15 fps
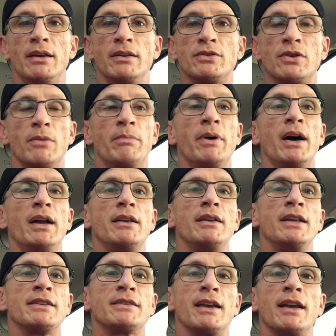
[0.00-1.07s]
So, but
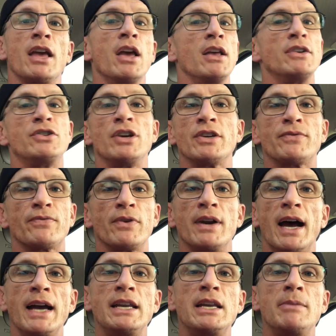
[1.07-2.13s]
it's like, just for
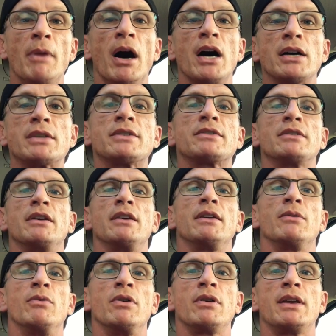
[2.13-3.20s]
$90,
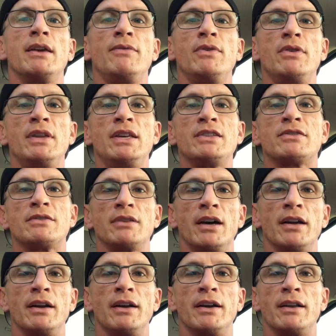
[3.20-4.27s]
we'll give you these
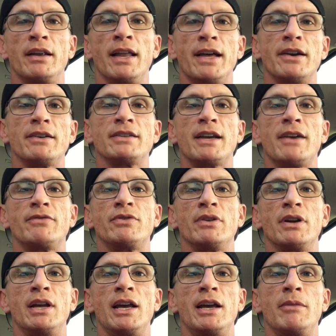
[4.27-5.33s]
letters after
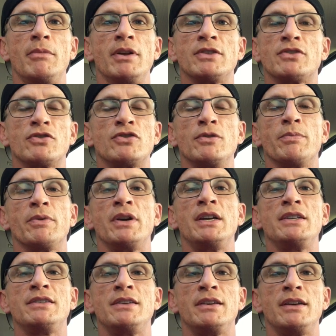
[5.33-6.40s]
your name. It's a super
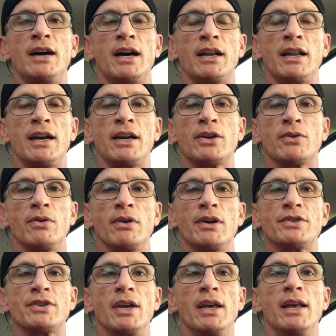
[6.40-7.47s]
easy online
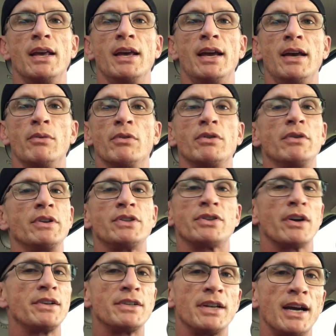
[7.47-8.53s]
course, and we'll only
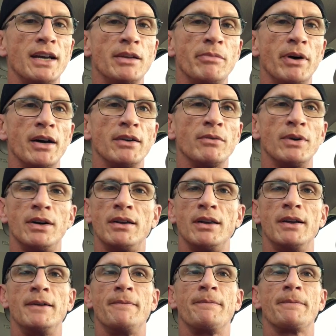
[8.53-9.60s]
charge you $90. Well,
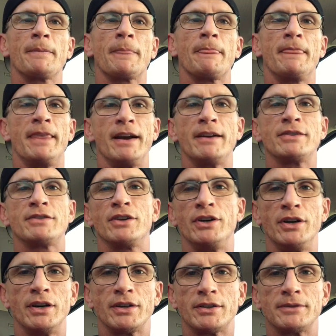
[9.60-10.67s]
there's the
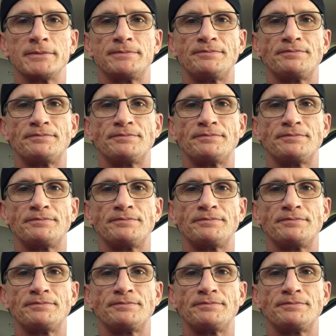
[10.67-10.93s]
hook.